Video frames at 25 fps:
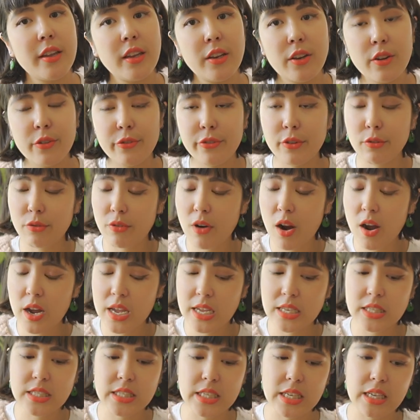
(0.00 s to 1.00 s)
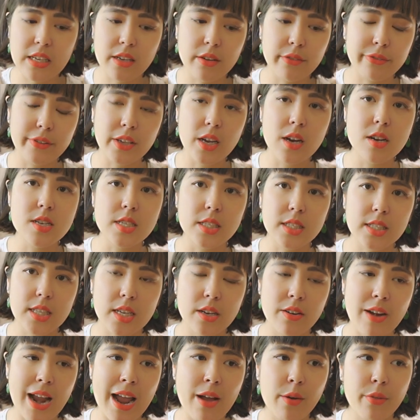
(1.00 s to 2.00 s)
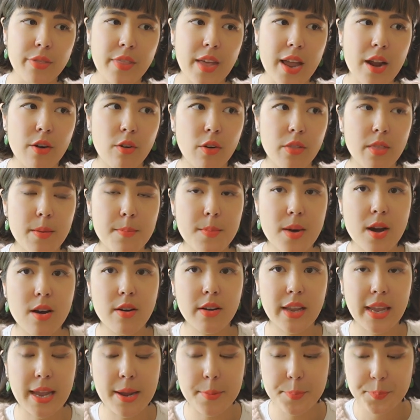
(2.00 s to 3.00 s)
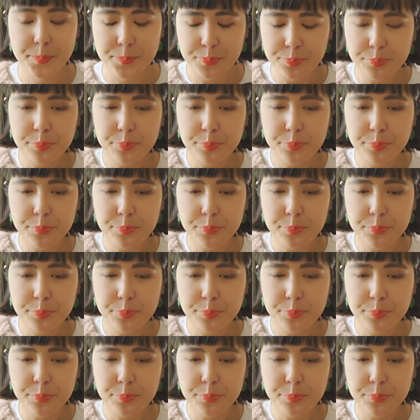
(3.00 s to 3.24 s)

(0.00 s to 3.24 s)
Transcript: you know, variety of yarns that are out there on the market.